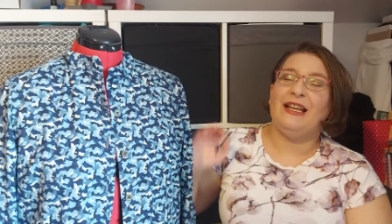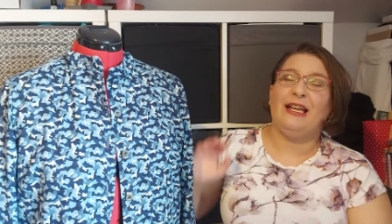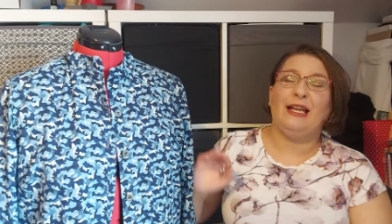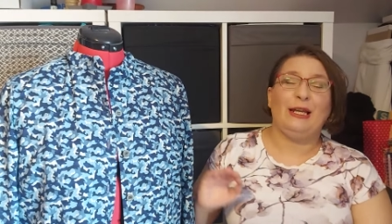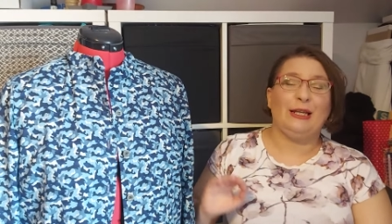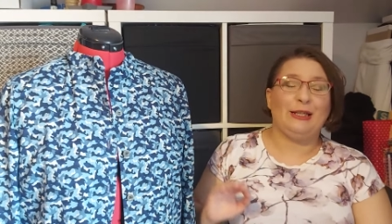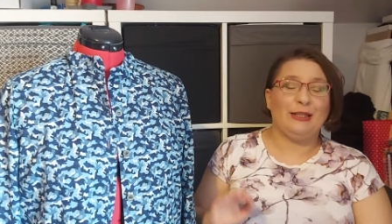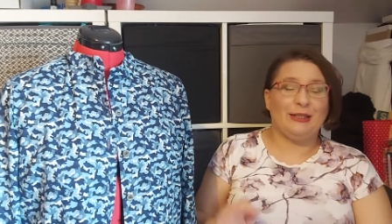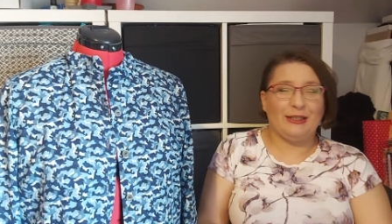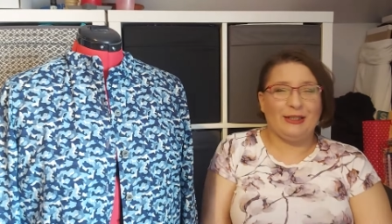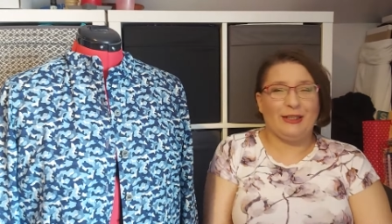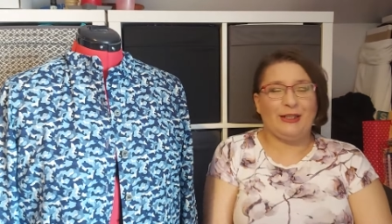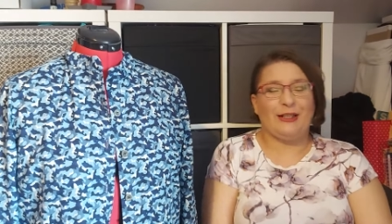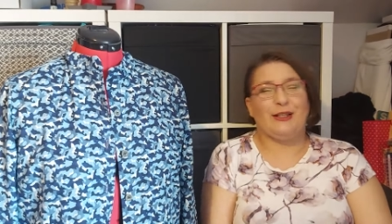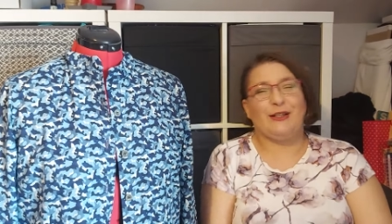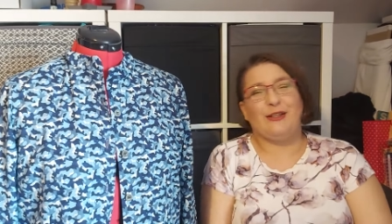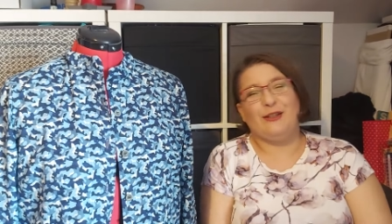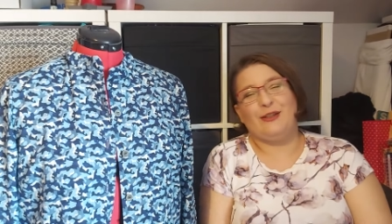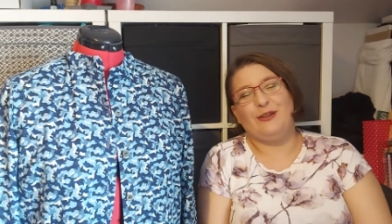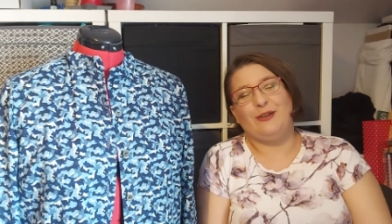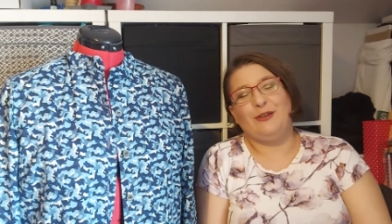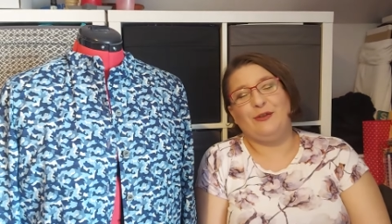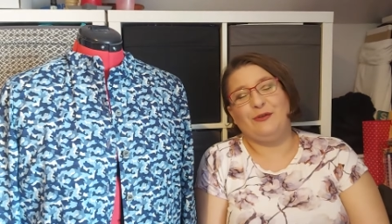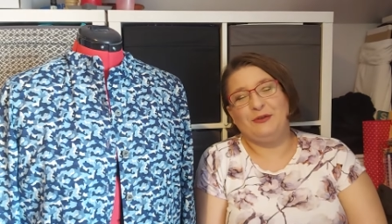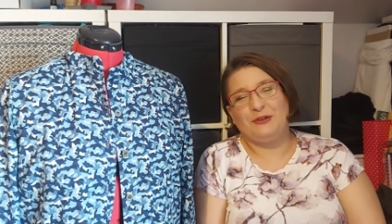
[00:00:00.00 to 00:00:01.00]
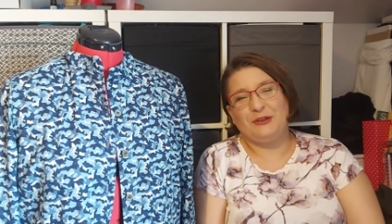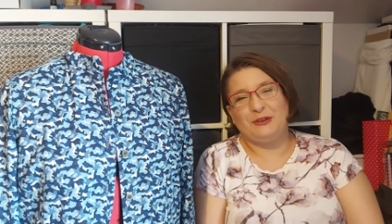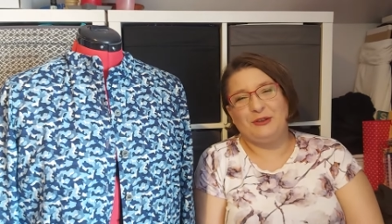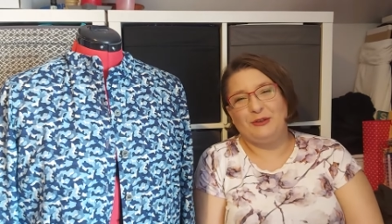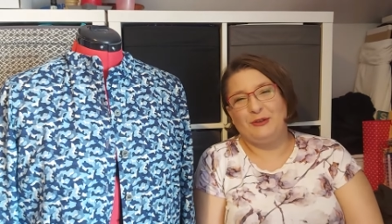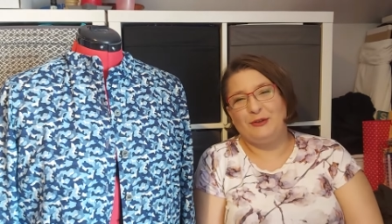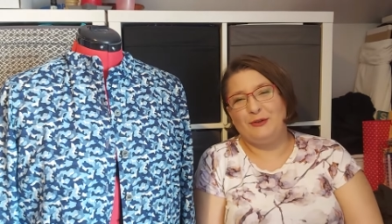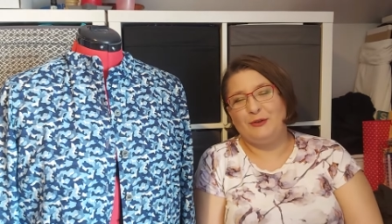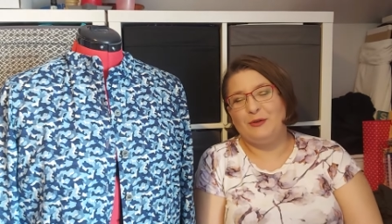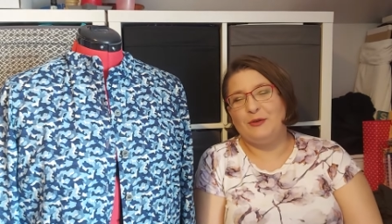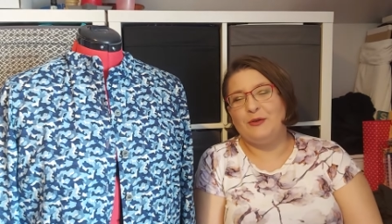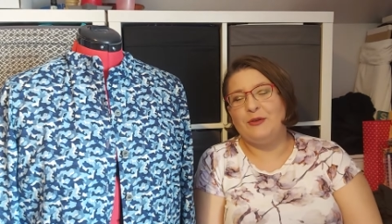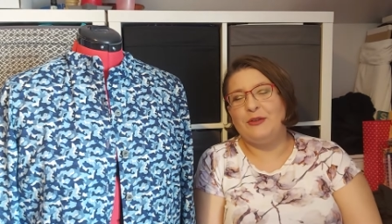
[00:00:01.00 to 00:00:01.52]
and the girls loved it
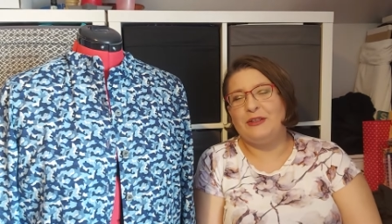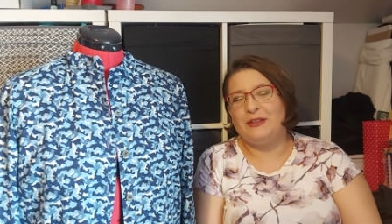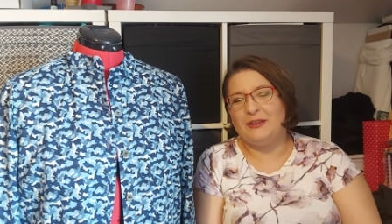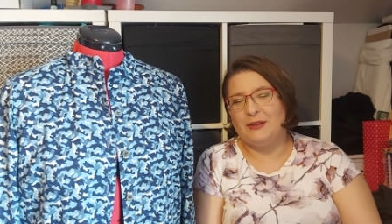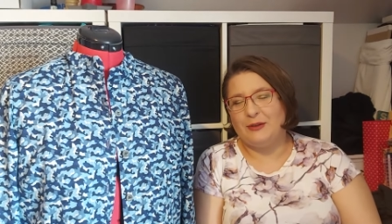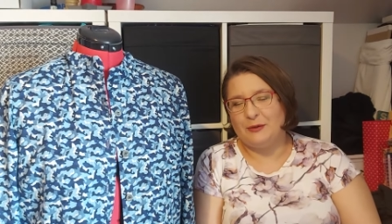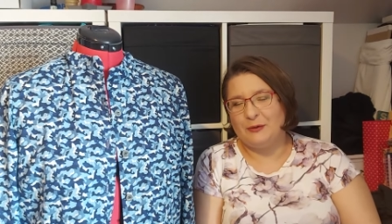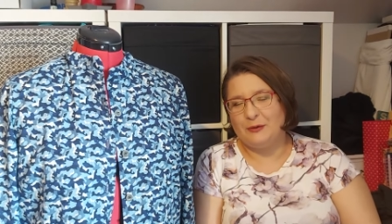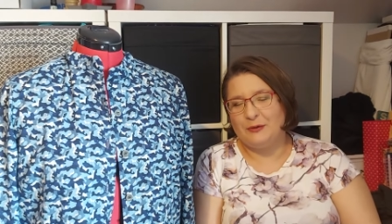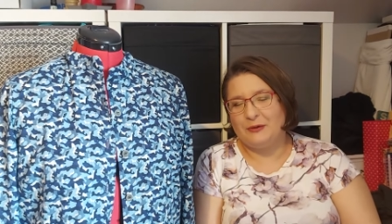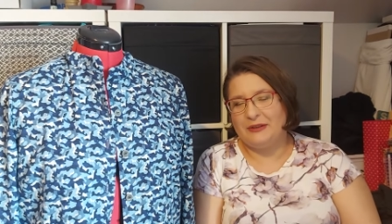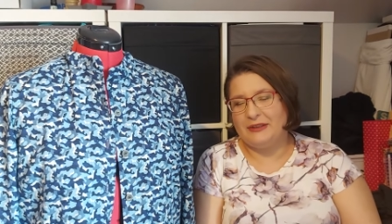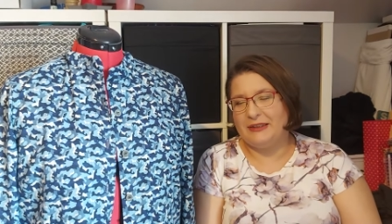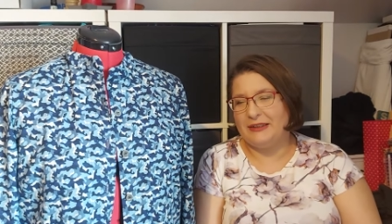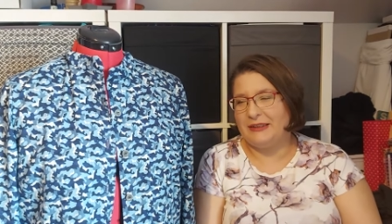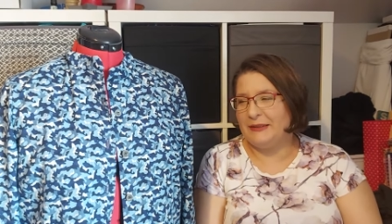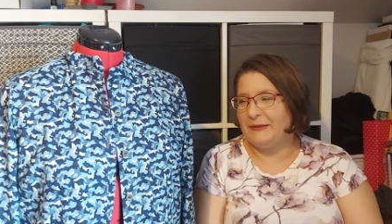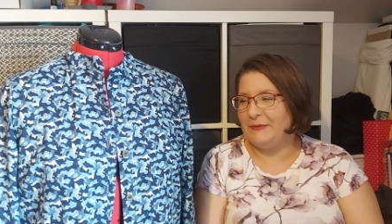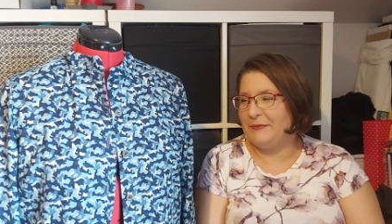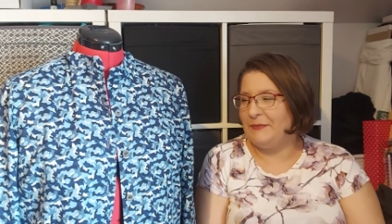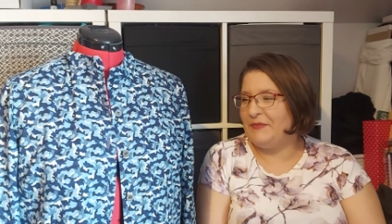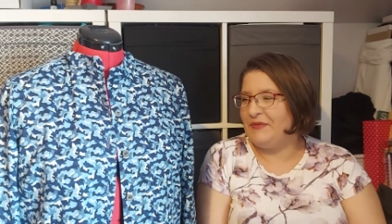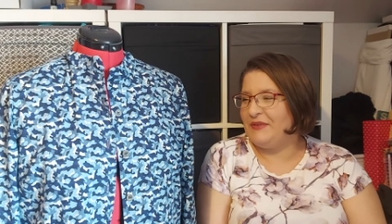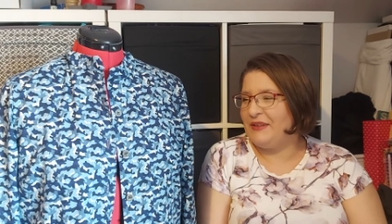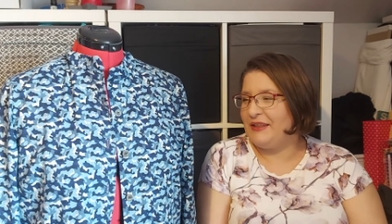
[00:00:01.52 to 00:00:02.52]
too so um,